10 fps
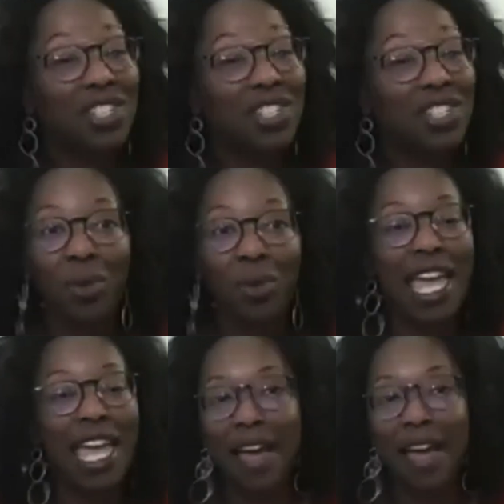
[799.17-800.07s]
only
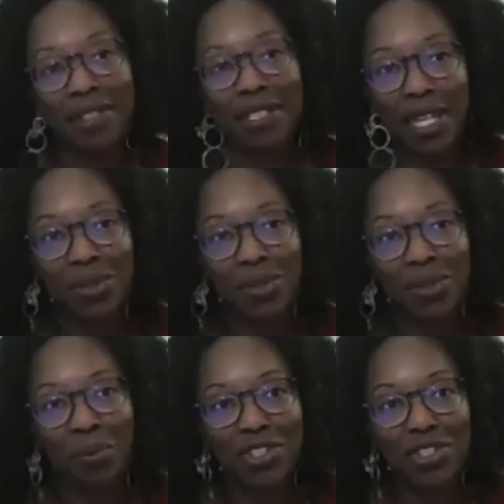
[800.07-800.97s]
have to take so
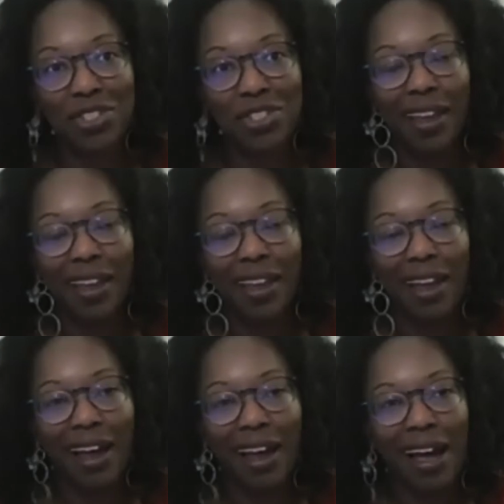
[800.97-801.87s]
much.
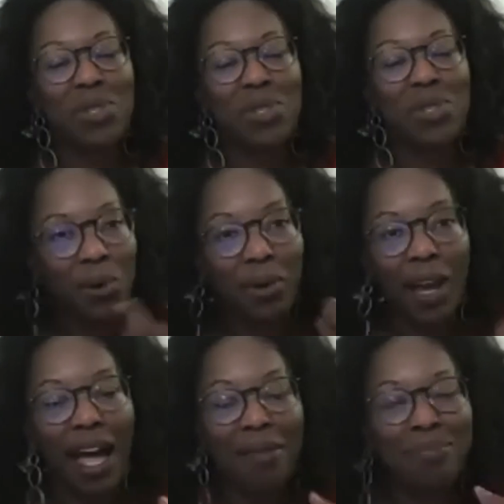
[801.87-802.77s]
So
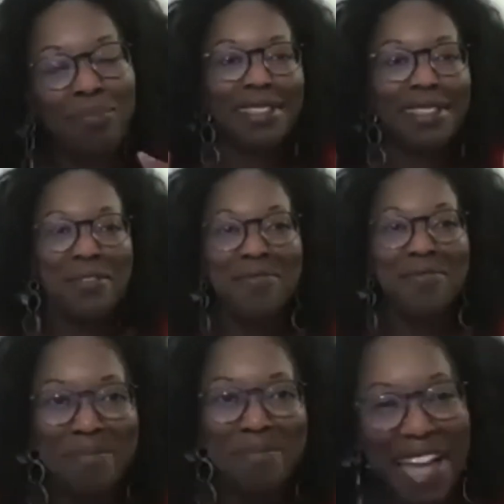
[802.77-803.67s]
I'm very
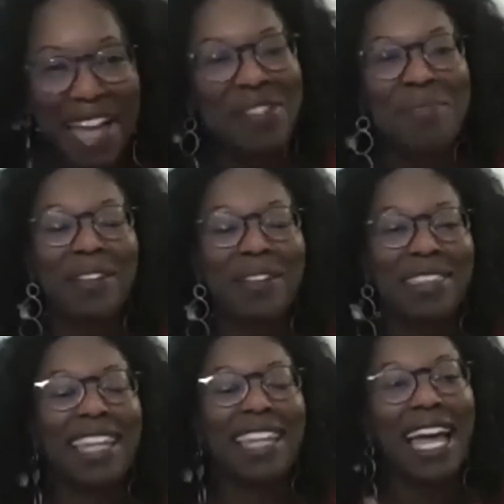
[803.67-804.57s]
passionate about
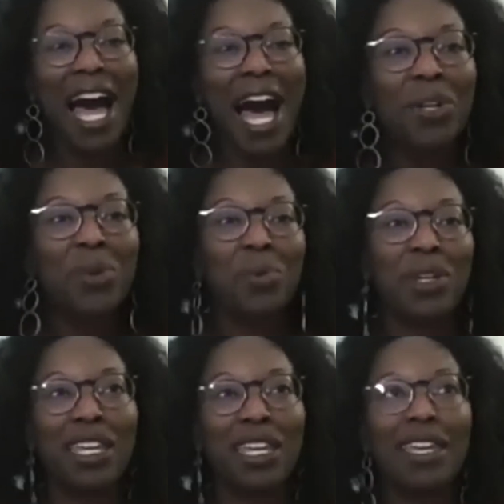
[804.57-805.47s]
that. Like, how do
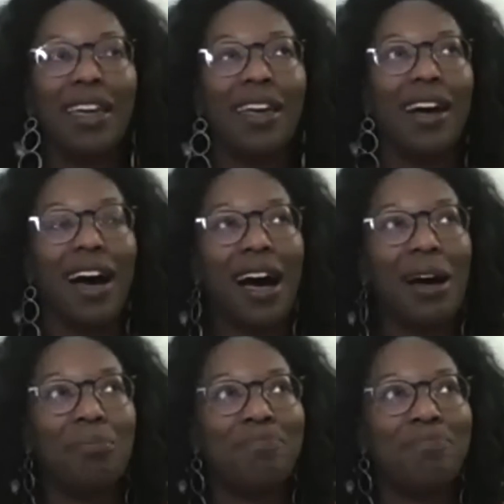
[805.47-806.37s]
we
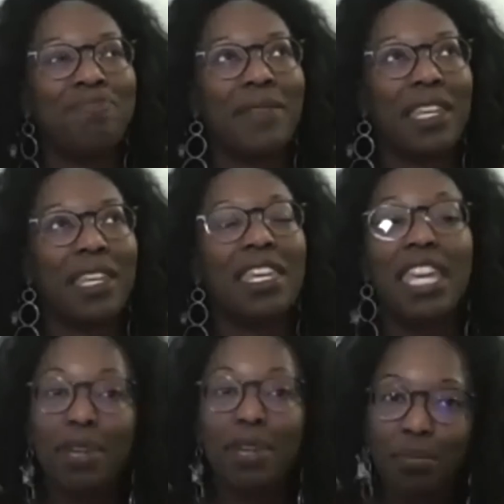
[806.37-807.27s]
keep
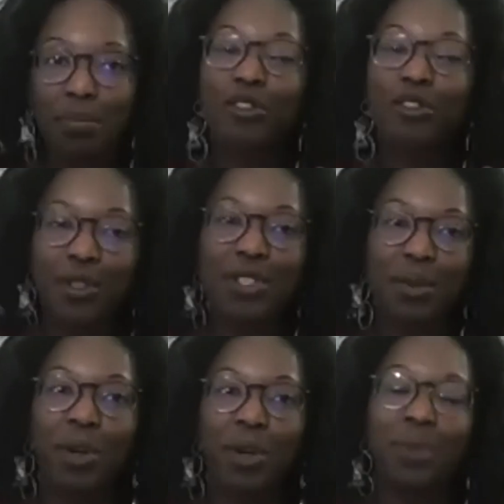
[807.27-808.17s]
people first in
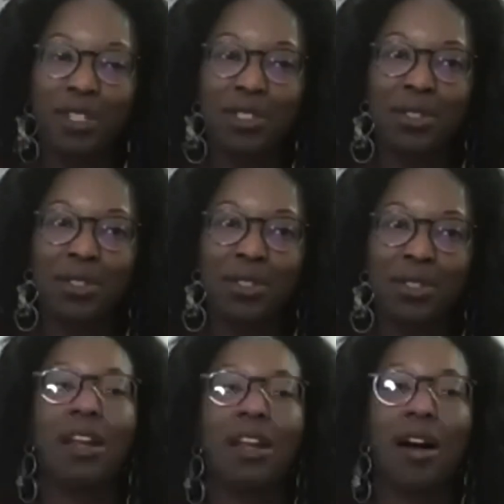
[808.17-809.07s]
what we do, but
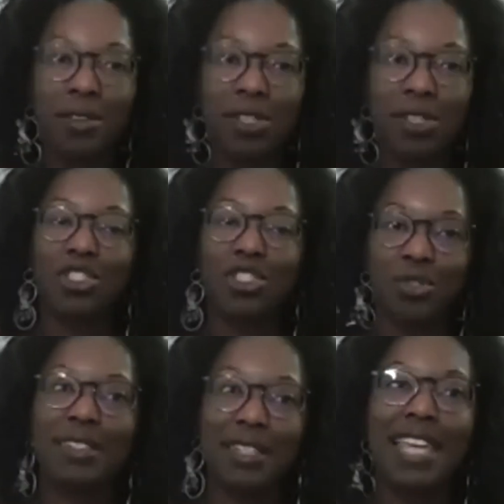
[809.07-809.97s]
also address
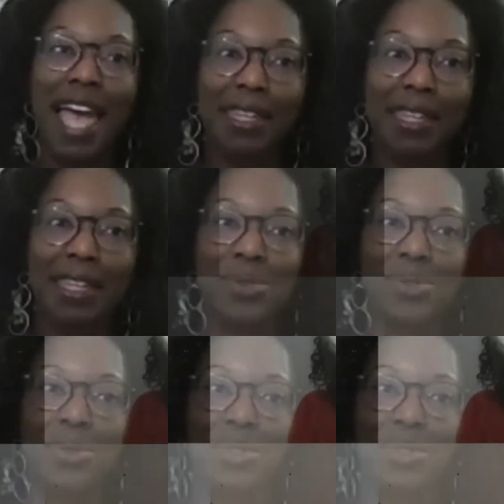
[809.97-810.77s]
and attack the source of the